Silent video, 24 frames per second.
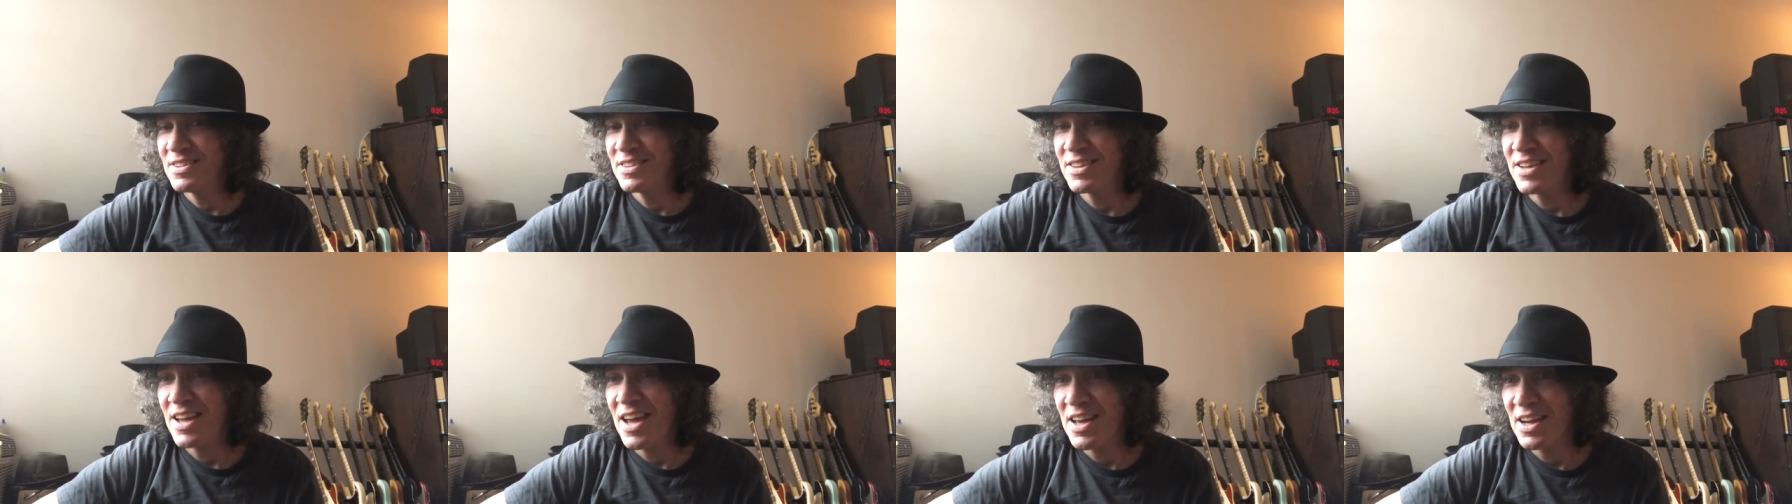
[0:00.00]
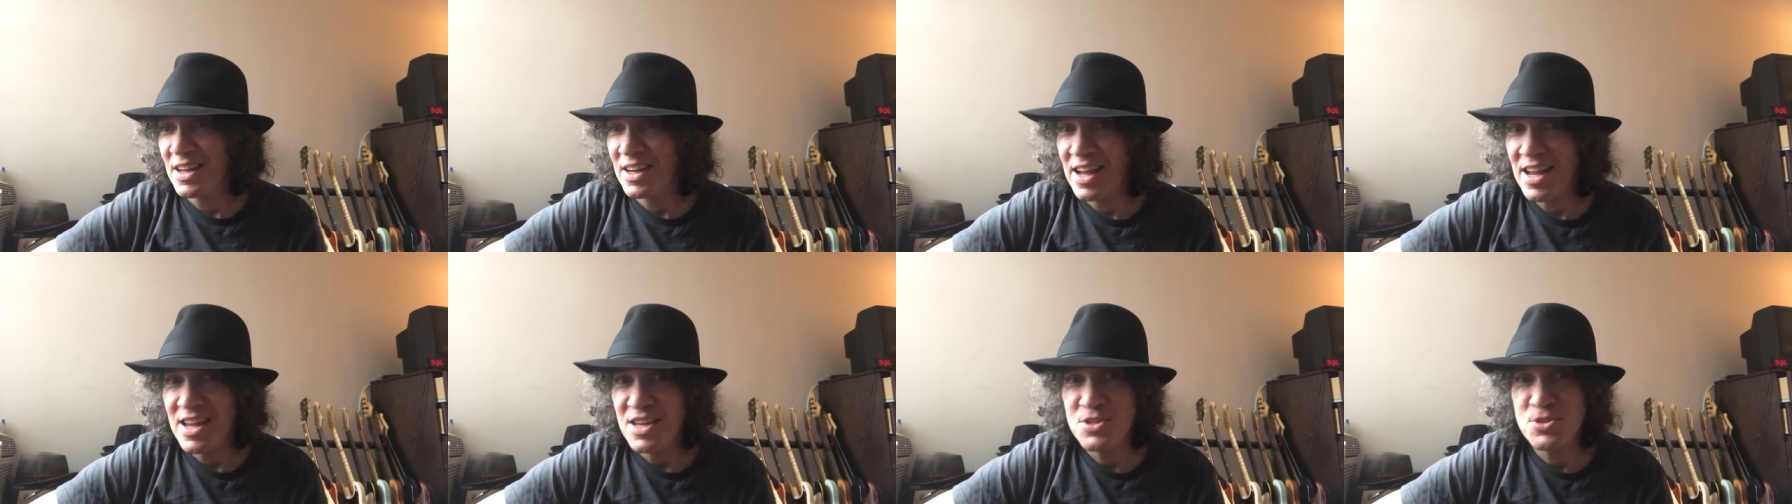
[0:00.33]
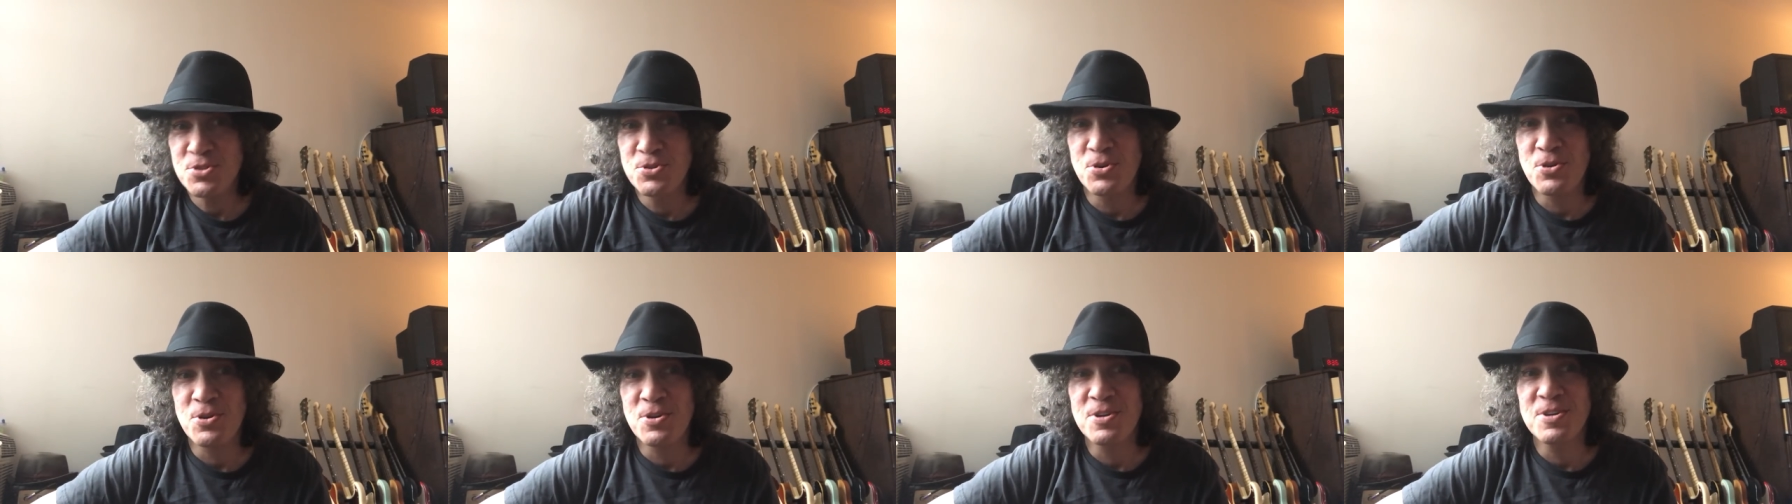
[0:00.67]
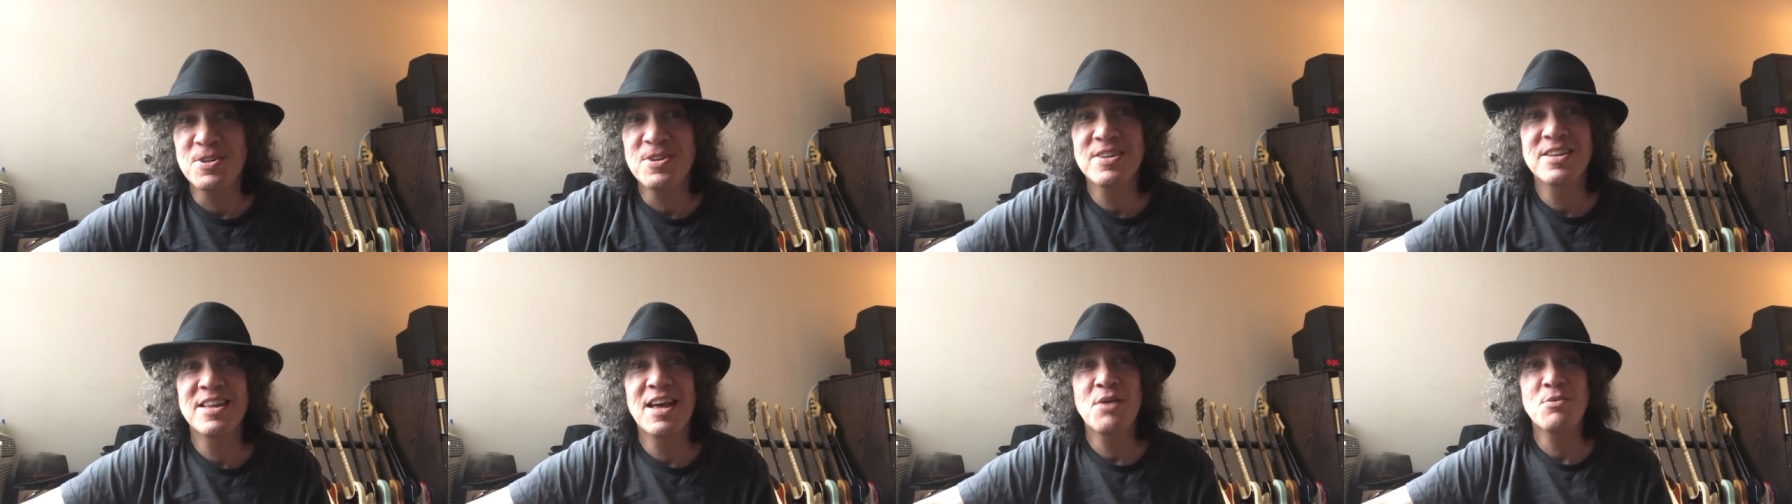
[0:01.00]
You had a guest star,
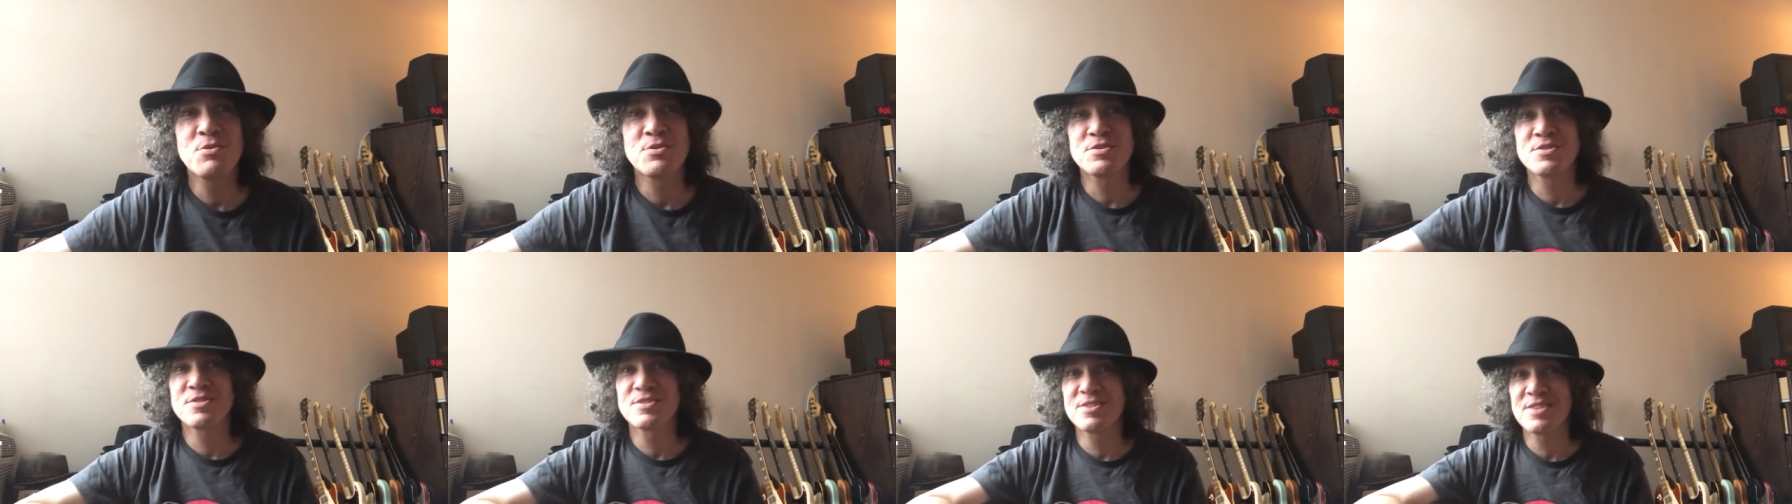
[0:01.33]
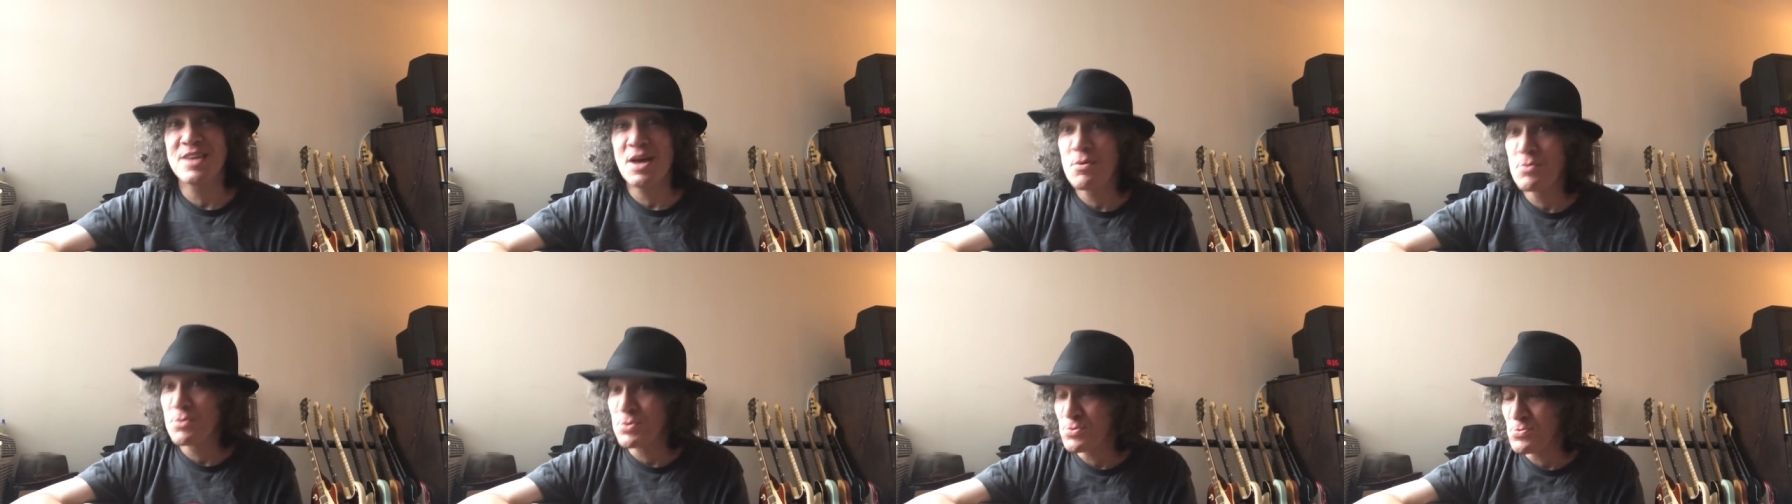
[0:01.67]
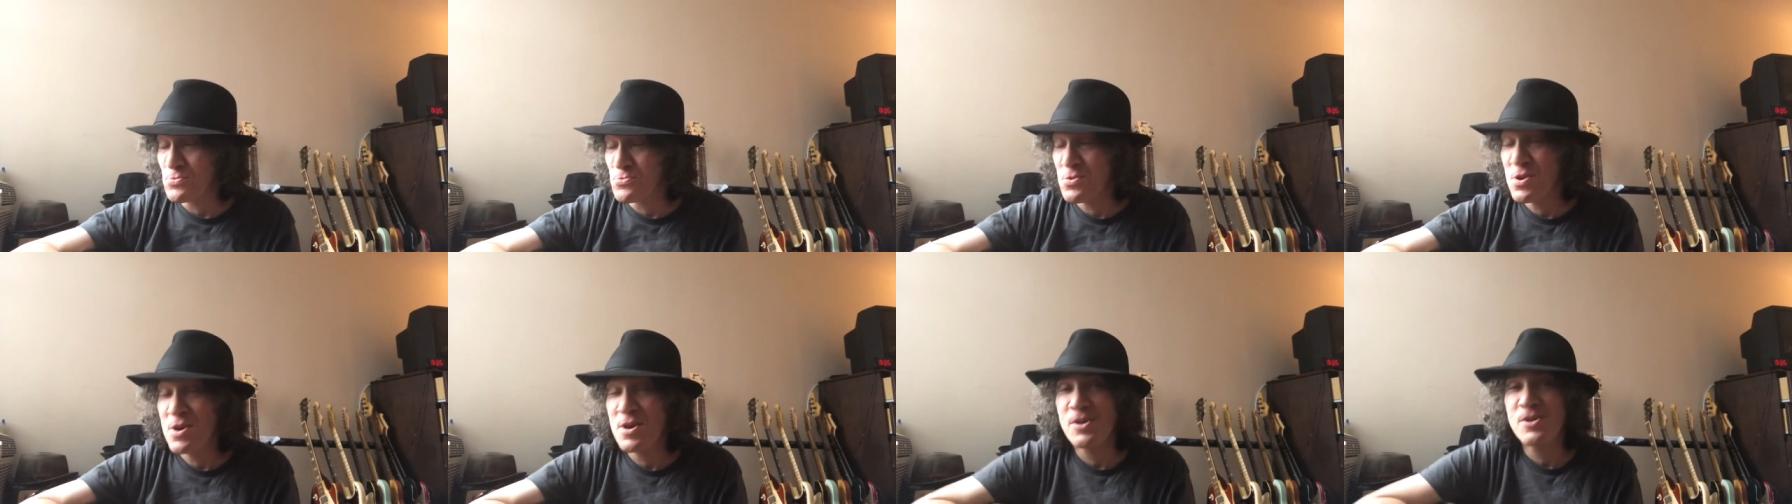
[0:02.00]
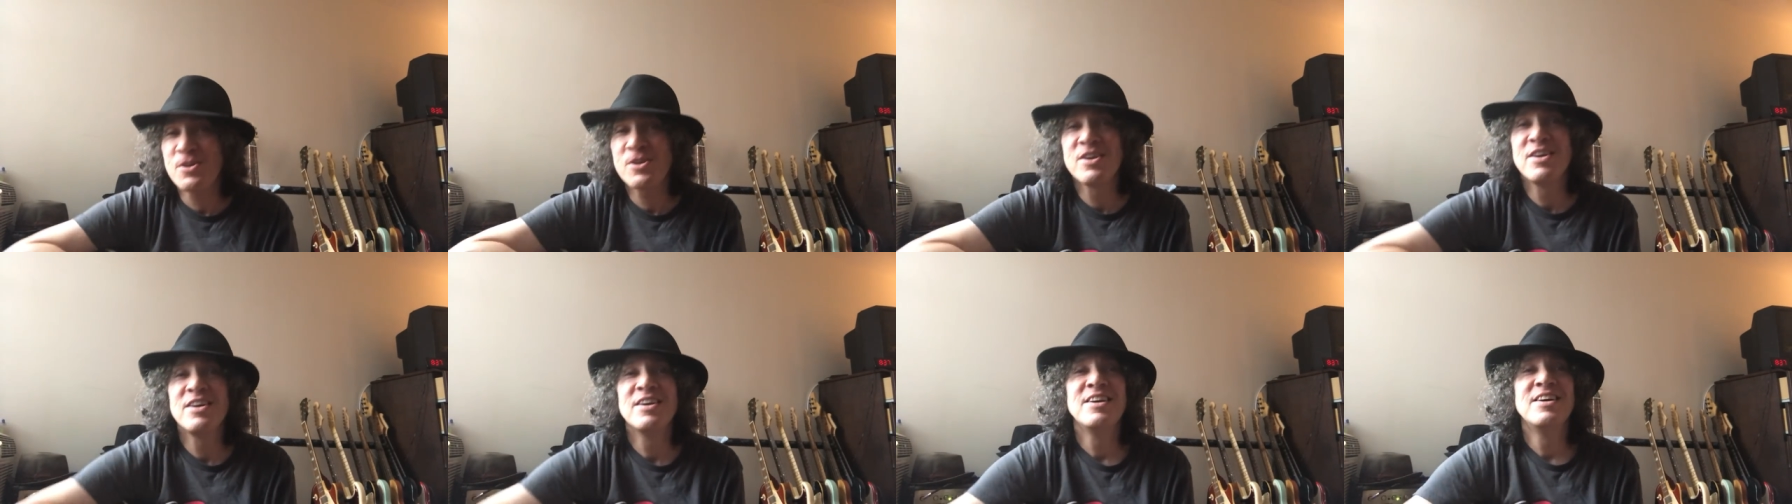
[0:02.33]
huh? That was rare.
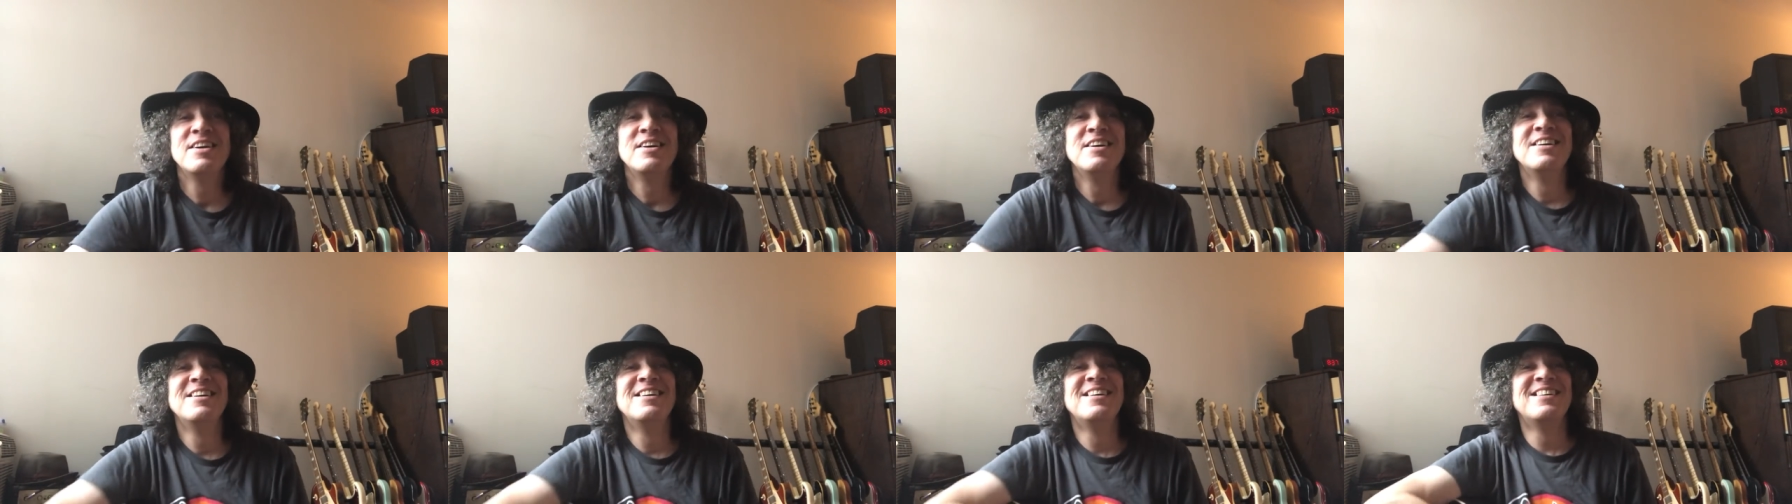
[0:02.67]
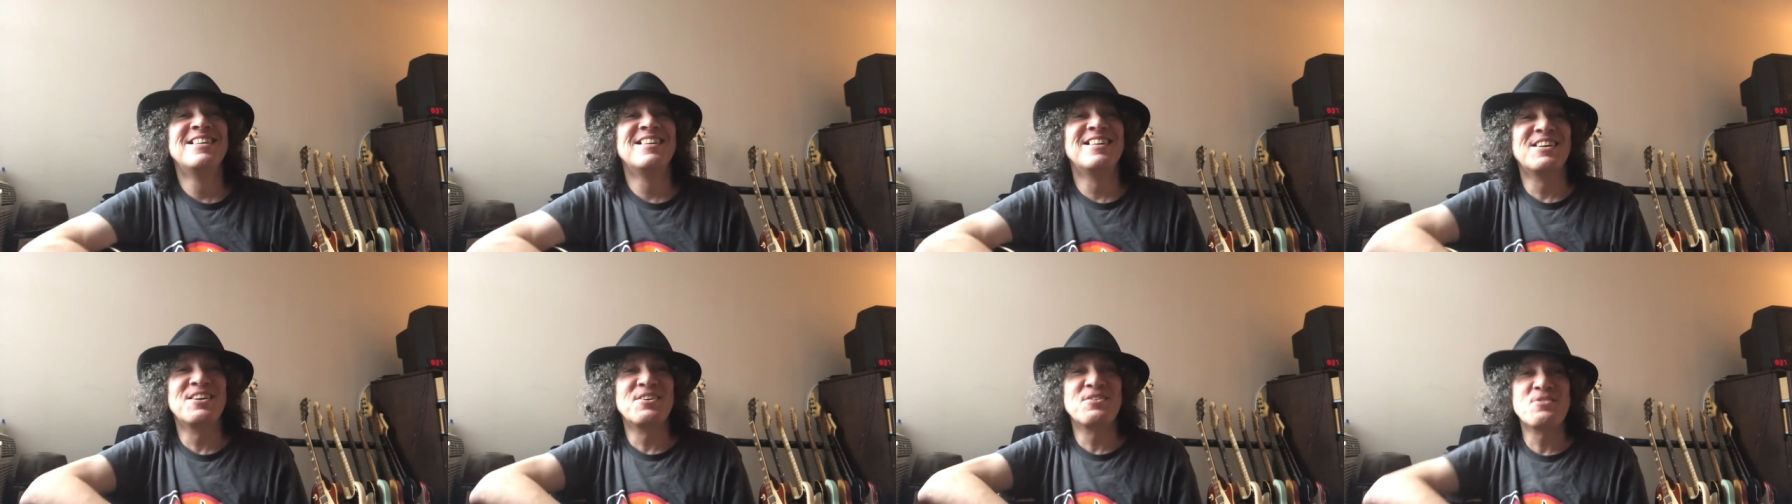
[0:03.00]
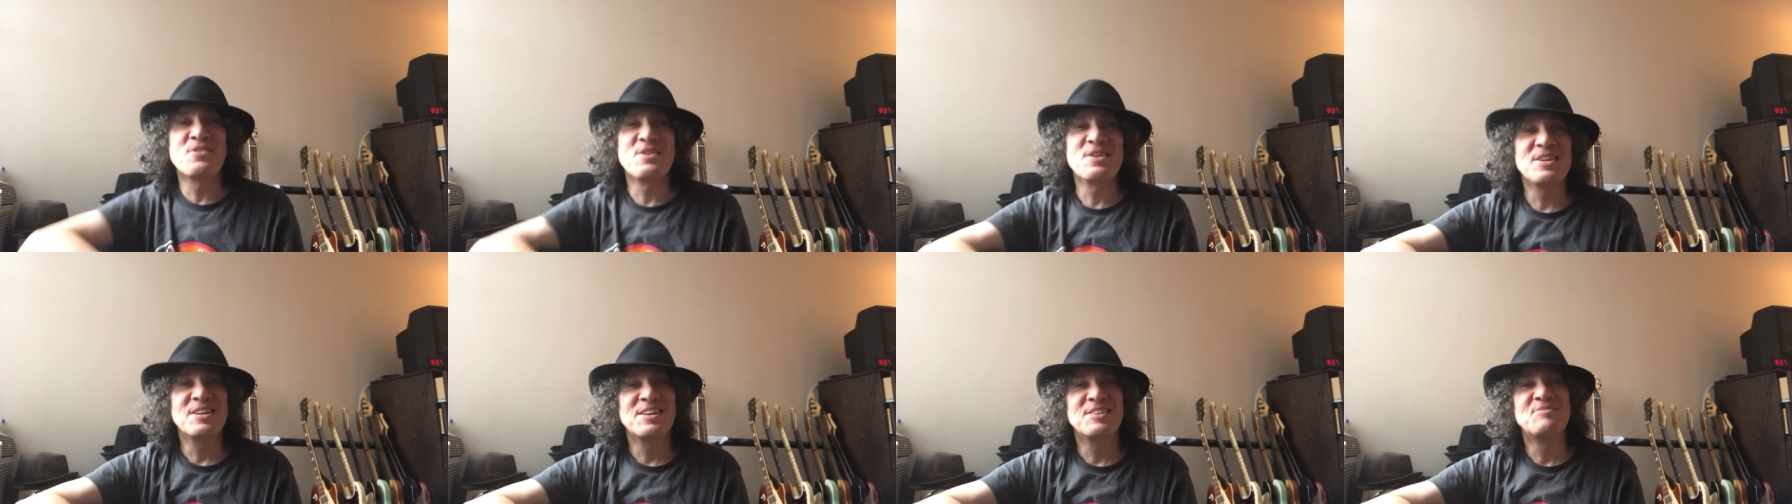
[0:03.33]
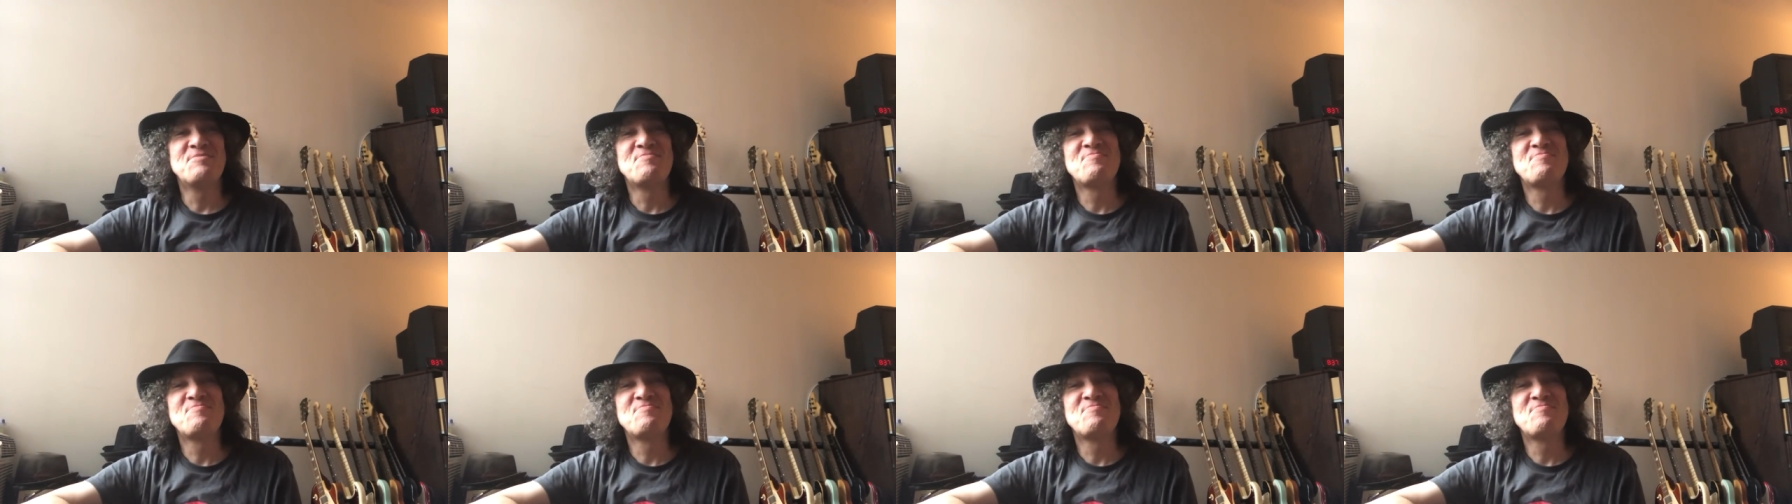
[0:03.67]
Alright.